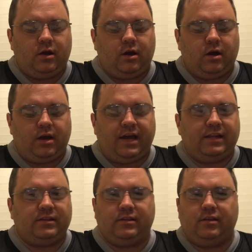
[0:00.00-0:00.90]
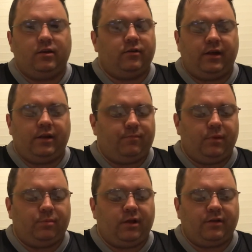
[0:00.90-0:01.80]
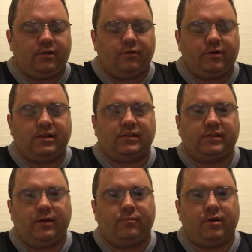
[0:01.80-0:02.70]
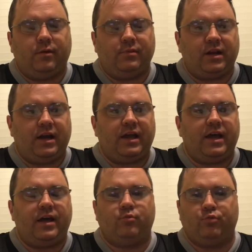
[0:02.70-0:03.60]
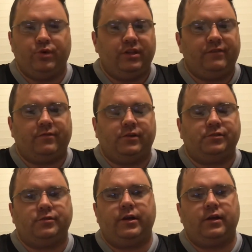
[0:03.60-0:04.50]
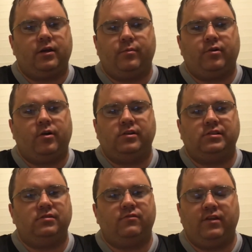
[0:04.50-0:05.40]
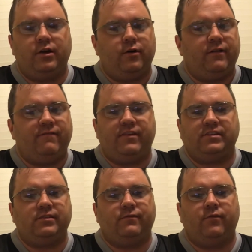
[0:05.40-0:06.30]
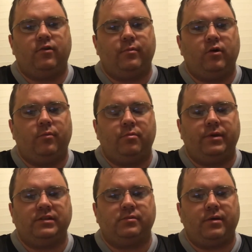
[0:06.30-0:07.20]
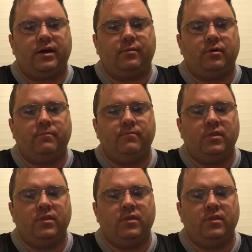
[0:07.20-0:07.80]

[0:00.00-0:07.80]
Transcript: had, you know, any people out there who had the same problem that I had, really frustrated, come across this video and fix it for them. I hope it makes them happy.